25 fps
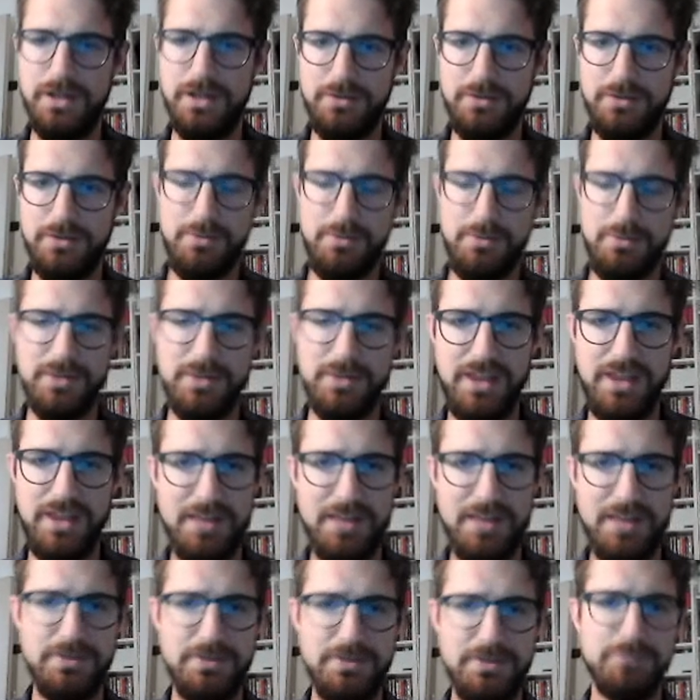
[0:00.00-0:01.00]
Remember that
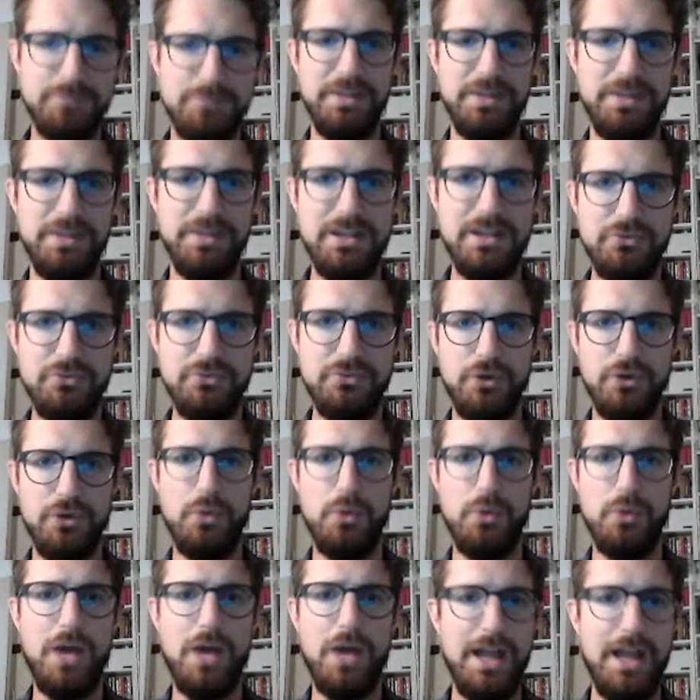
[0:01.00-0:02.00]
I've been playing for a
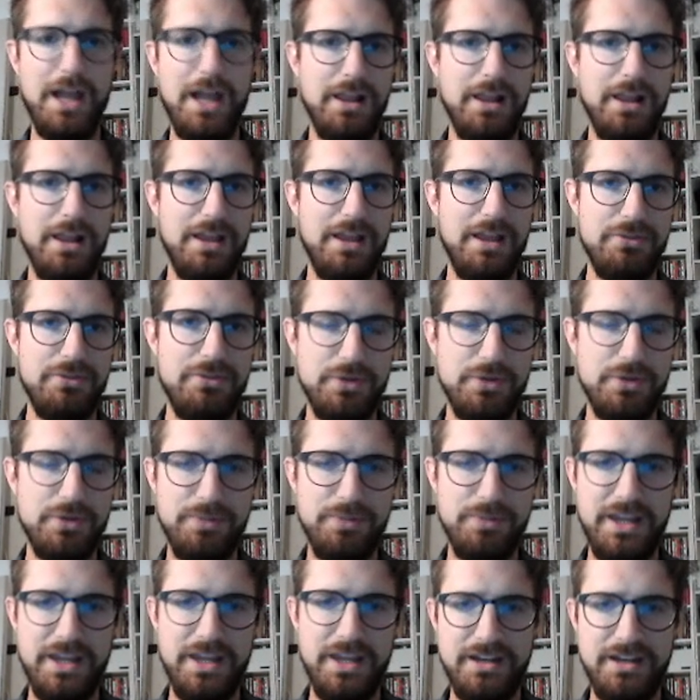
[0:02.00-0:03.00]
while at 3
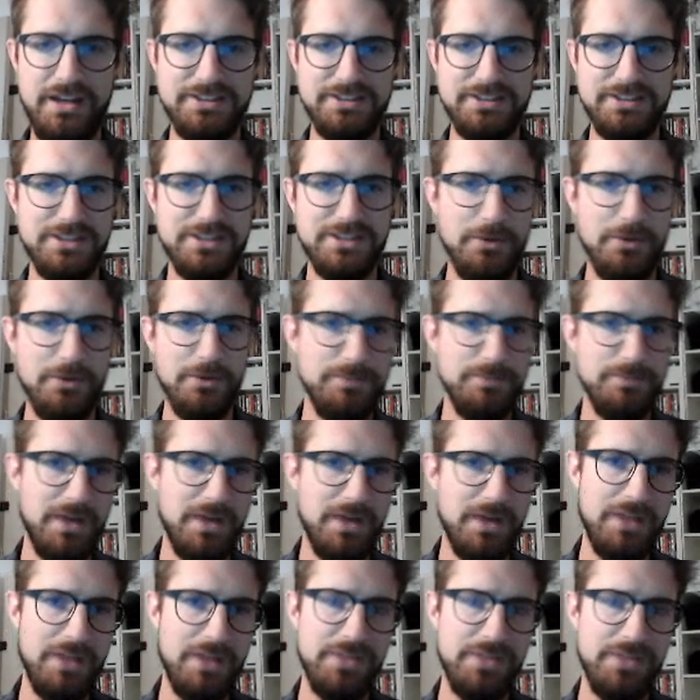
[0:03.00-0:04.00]
players, so
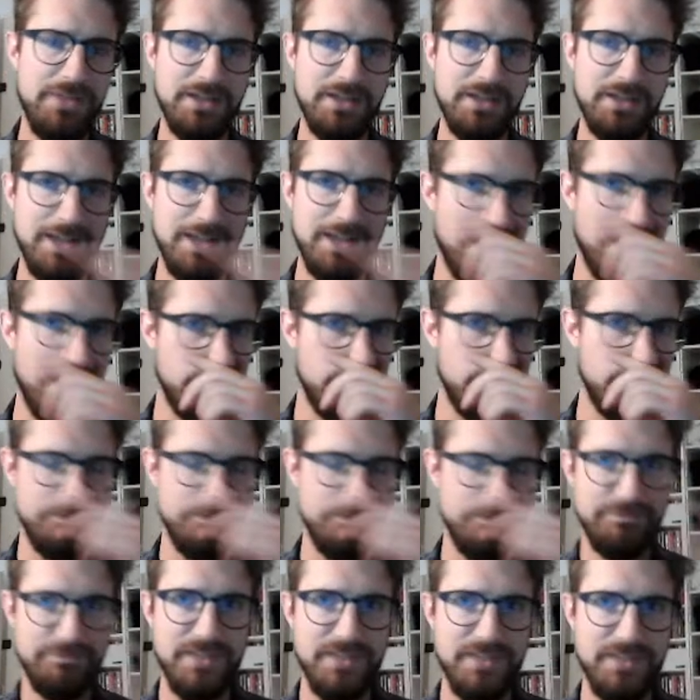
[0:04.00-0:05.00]
I think that
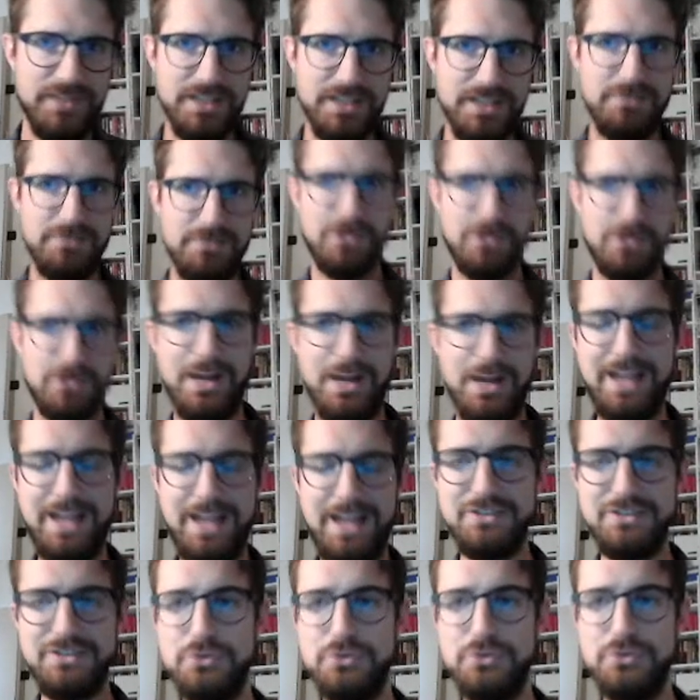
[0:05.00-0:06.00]
even though I
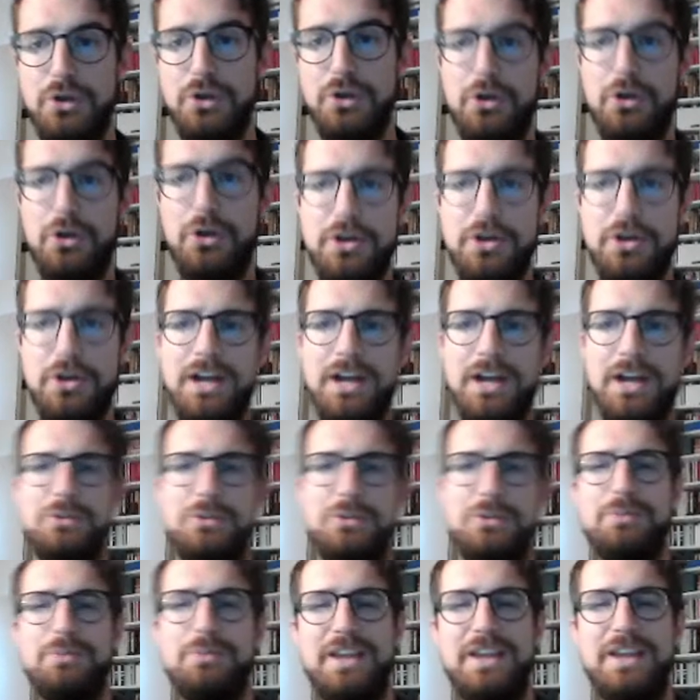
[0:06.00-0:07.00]
had to learn how
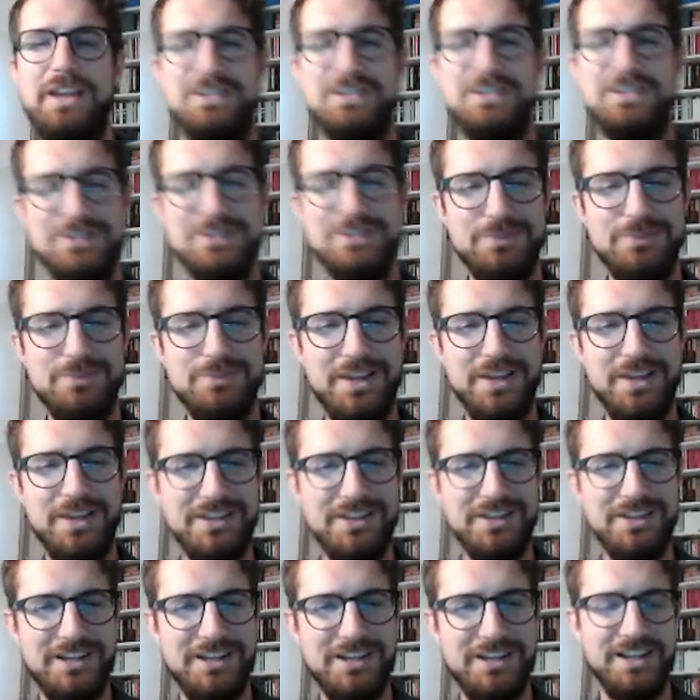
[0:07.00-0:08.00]
to play in 2
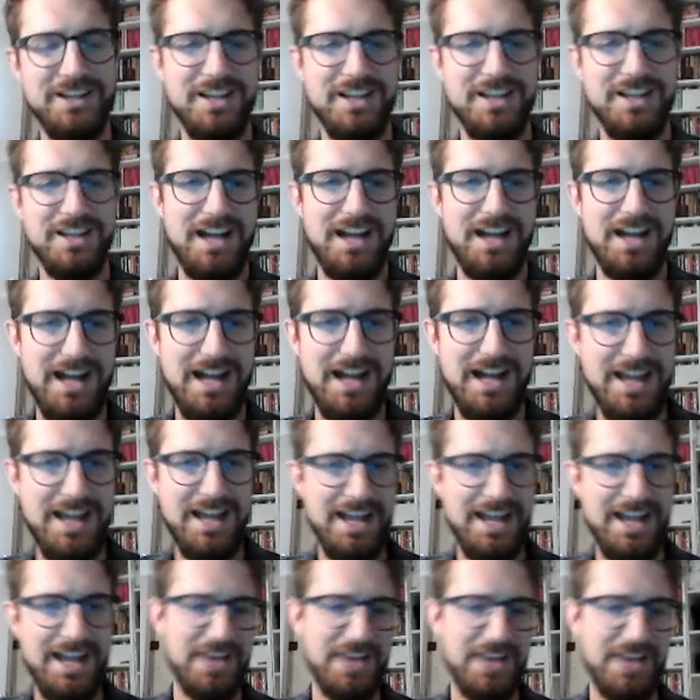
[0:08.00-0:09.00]
player, I
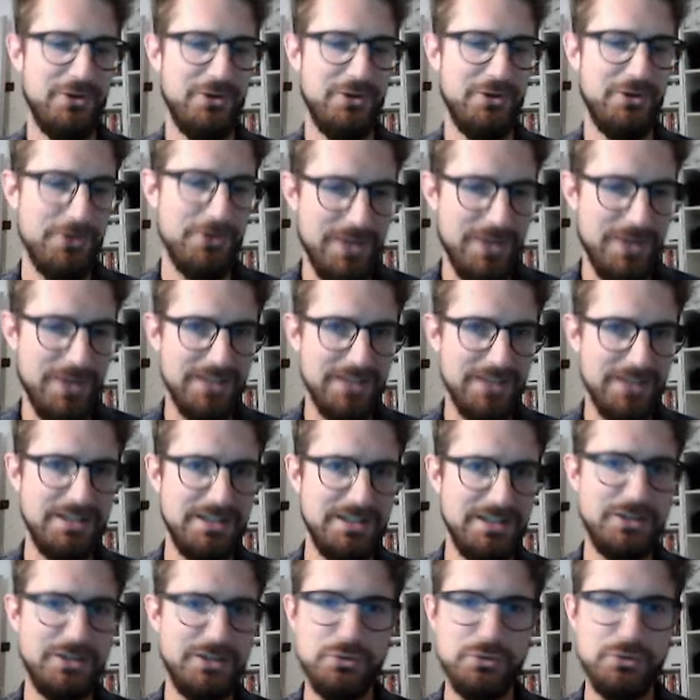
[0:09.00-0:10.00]
had already
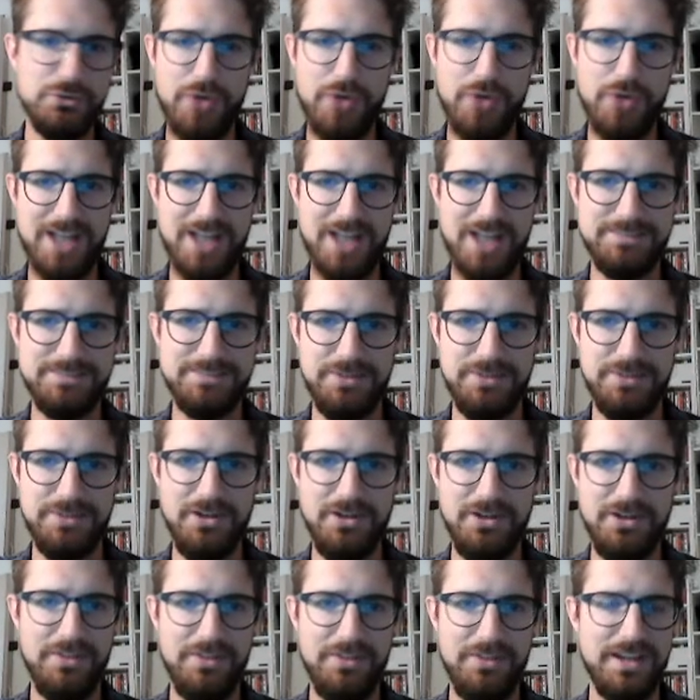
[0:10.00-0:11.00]
a good grasp
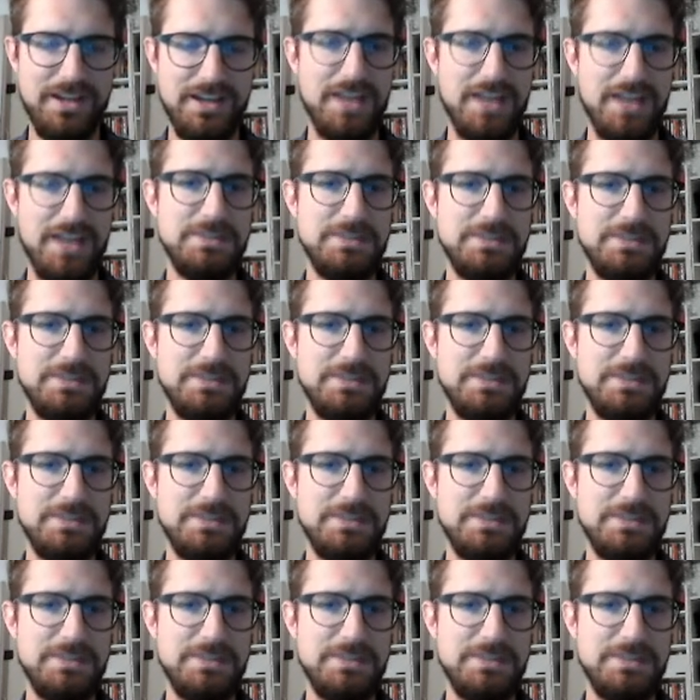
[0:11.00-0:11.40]
on the game.